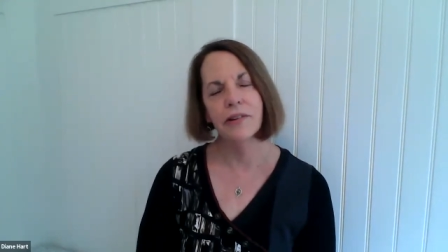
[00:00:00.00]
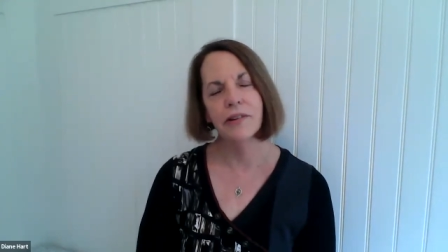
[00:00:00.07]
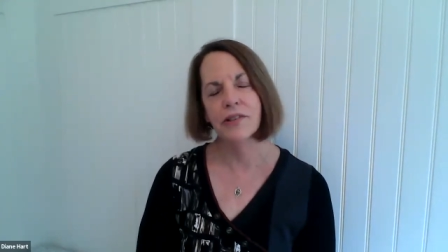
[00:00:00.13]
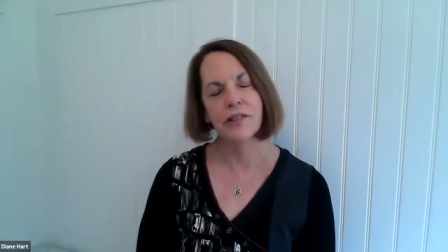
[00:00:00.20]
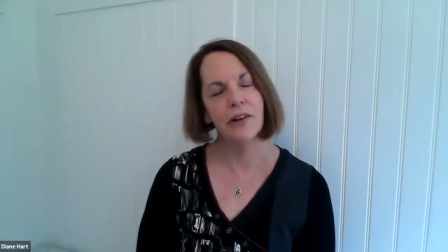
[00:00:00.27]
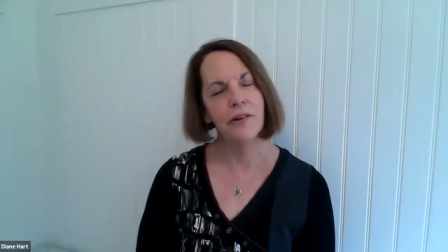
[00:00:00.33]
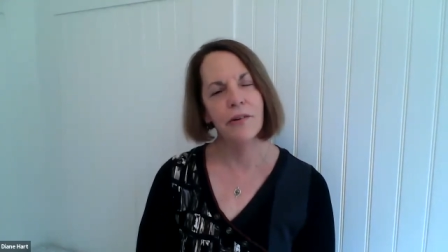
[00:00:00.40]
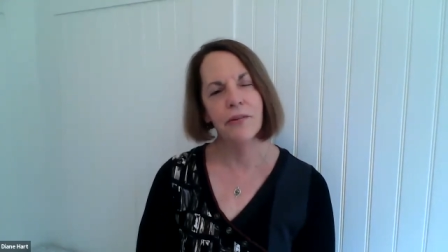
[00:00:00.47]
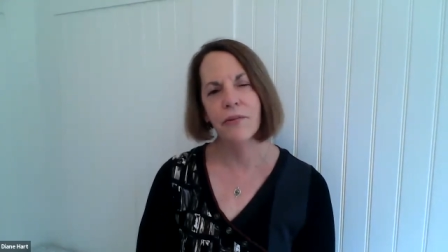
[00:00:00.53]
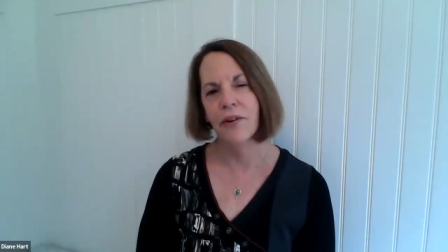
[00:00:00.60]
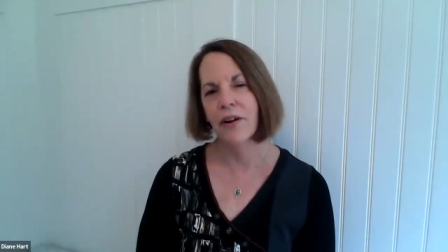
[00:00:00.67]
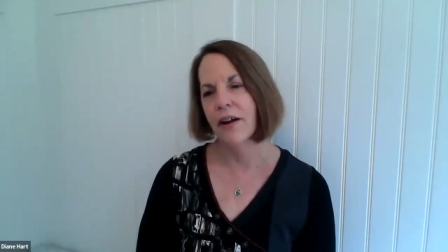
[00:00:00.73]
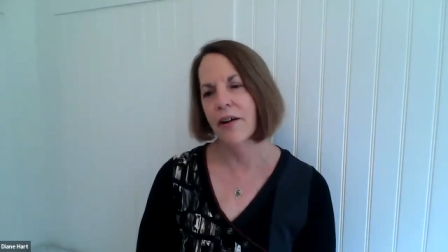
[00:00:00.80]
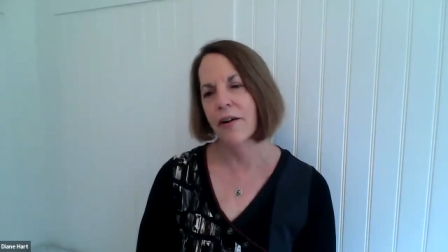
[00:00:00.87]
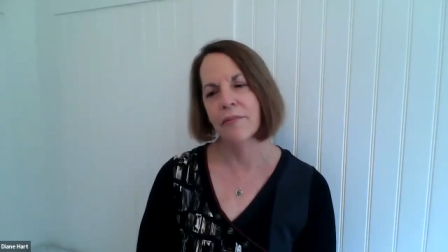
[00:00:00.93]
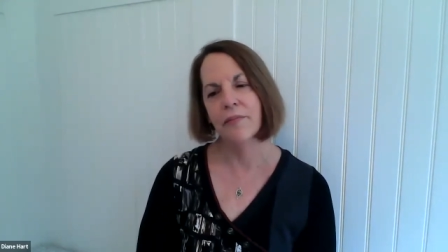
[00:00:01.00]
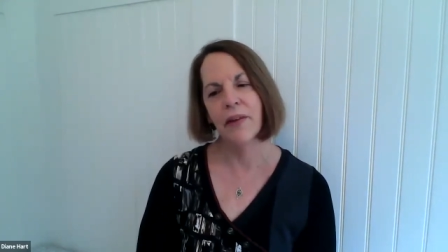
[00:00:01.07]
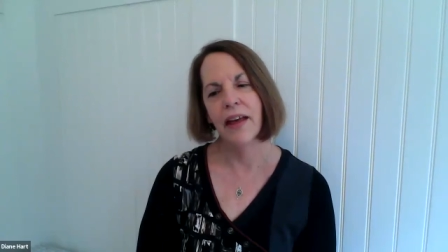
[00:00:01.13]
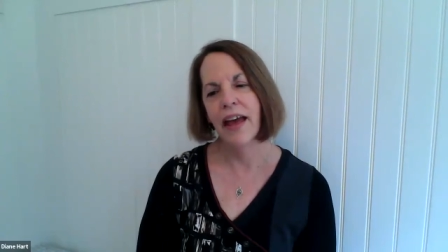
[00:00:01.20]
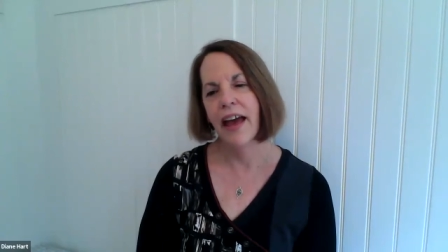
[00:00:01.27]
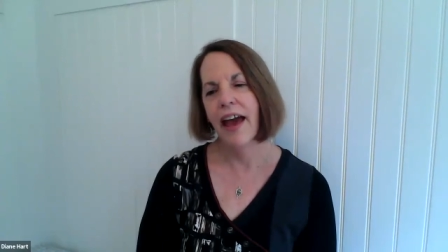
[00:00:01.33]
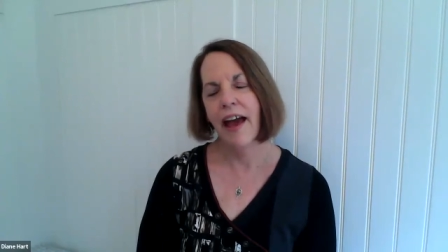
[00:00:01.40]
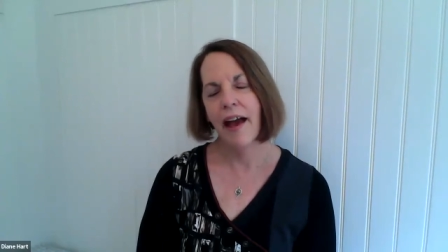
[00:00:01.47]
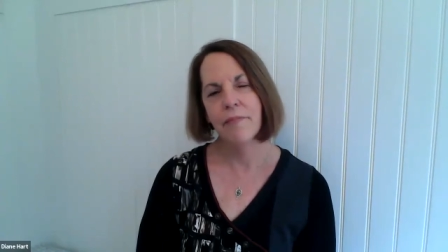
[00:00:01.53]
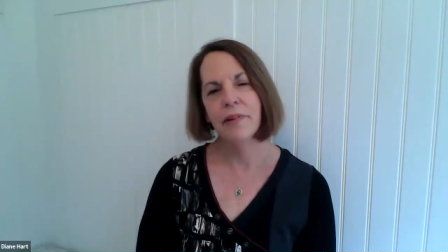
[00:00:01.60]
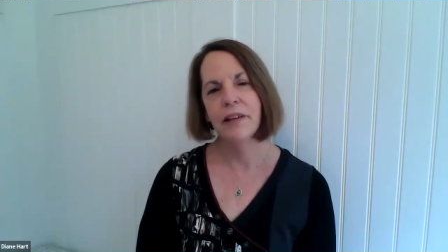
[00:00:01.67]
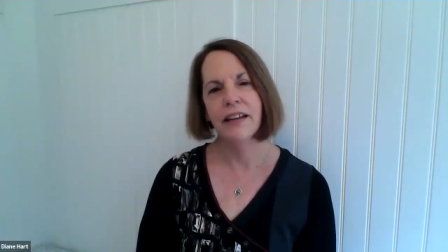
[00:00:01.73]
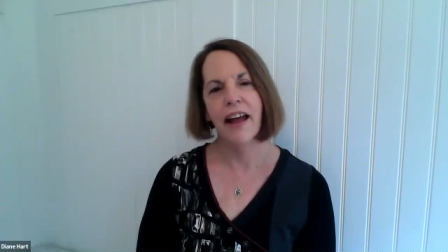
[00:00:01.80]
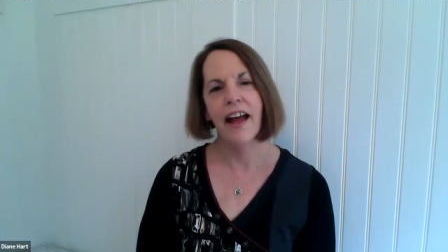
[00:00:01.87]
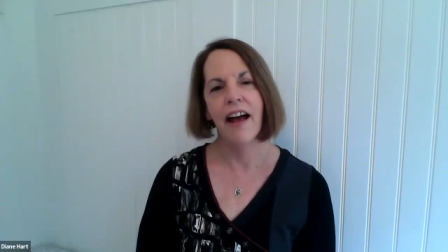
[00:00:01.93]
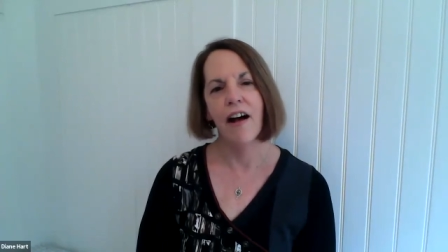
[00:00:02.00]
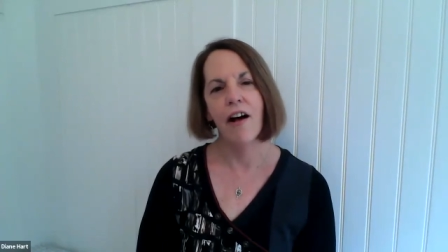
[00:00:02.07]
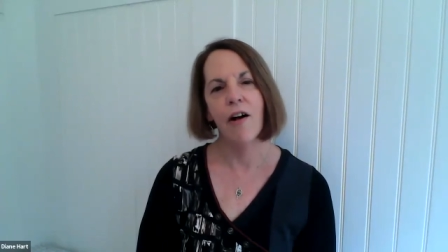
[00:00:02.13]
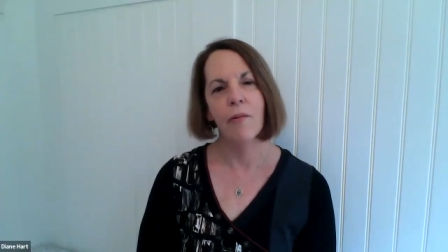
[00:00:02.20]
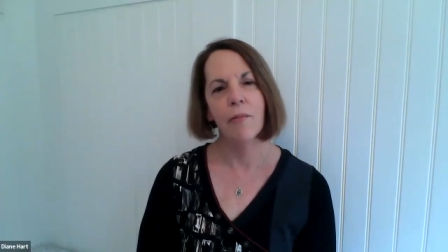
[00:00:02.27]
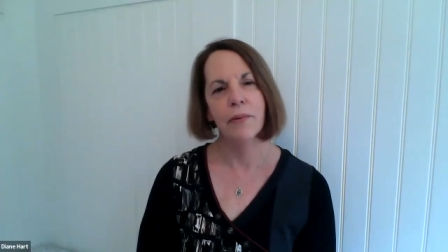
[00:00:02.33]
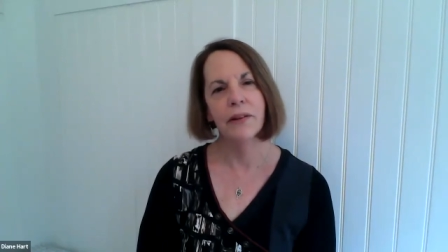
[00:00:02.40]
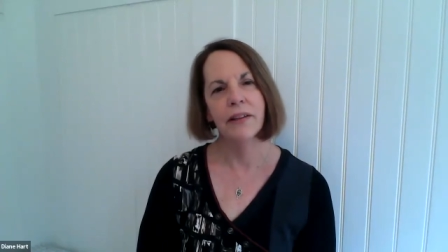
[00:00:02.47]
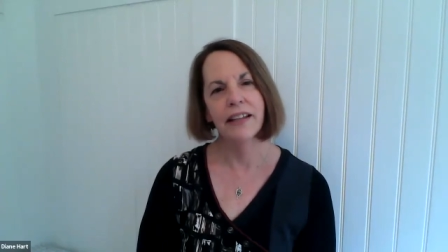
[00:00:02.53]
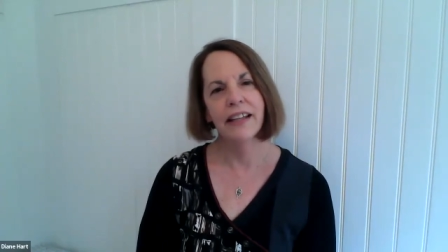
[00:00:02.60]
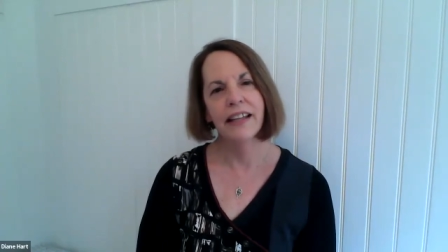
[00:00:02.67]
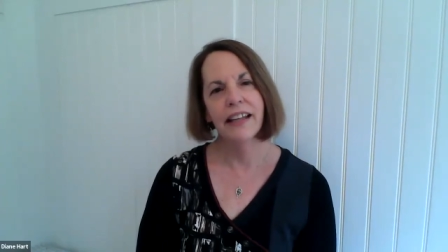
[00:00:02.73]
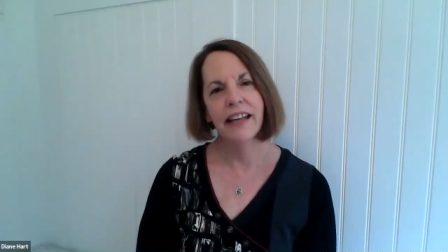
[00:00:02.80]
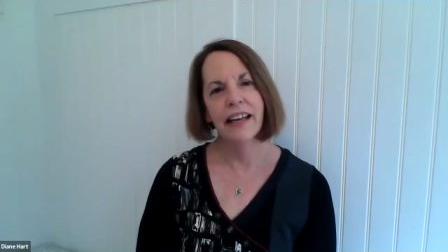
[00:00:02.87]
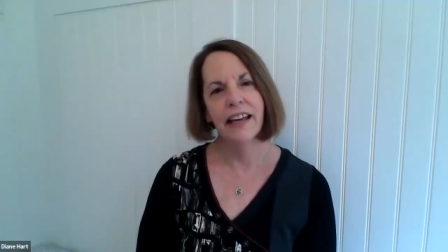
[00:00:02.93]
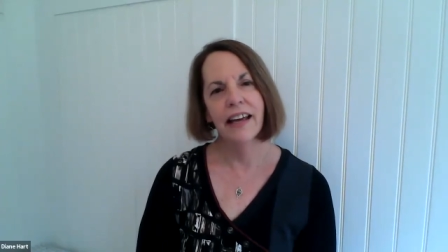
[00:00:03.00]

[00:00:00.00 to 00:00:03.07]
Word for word: And people are so um, happy to help